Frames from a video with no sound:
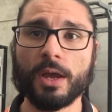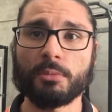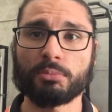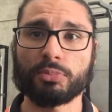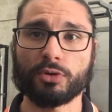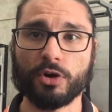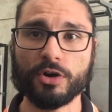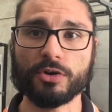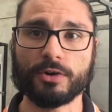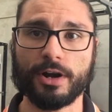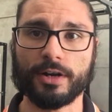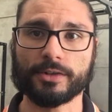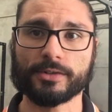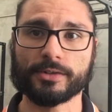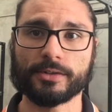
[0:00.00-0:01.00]

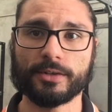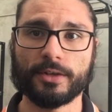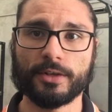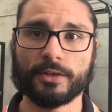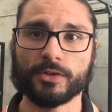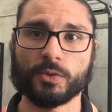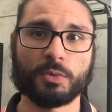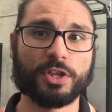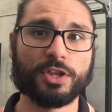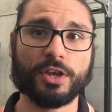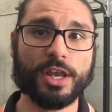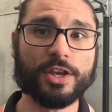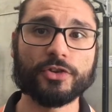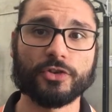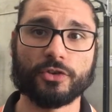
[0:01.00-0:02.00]
progress. So whether
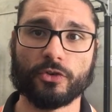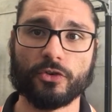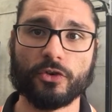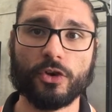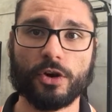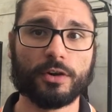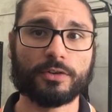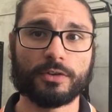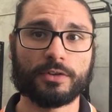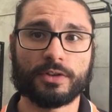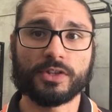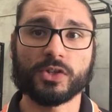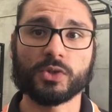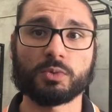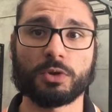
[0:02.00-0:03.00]
you're injured or not,
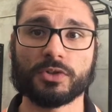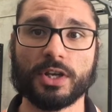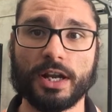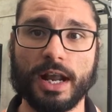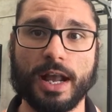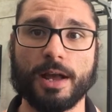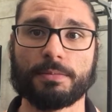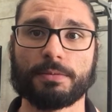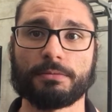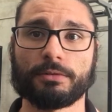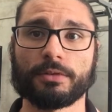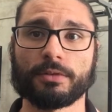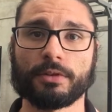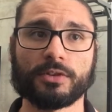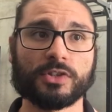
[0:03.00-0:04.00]
this is what's going to happen,
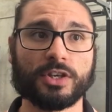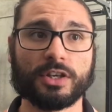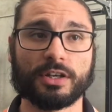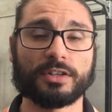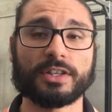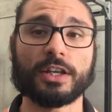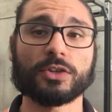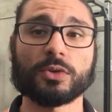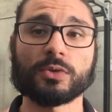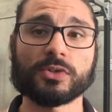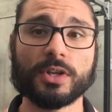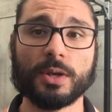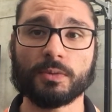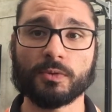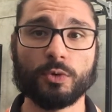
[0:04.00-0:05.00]
is you're going to take 2
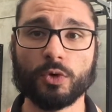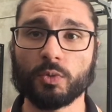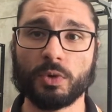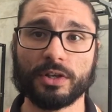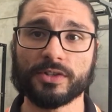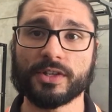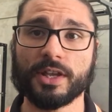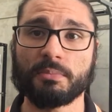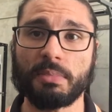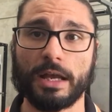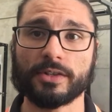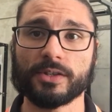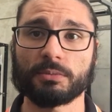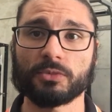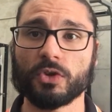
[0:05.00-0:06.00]
steps forward, 1 step back
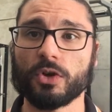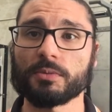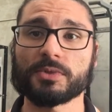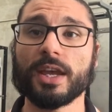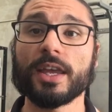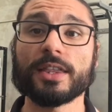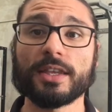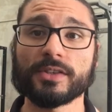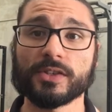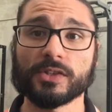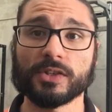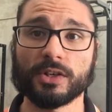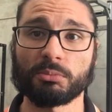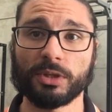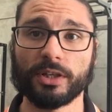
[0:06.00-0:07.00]
sometimes. And this is
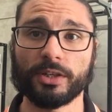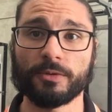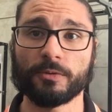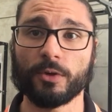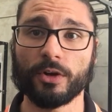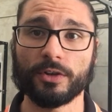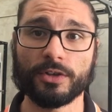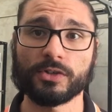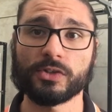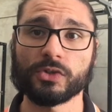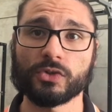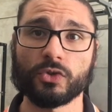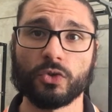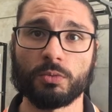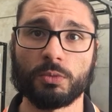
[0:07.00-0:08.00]
completely fine. This is
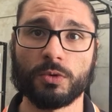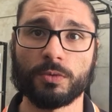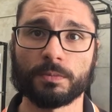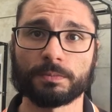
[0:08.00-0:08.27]
normal.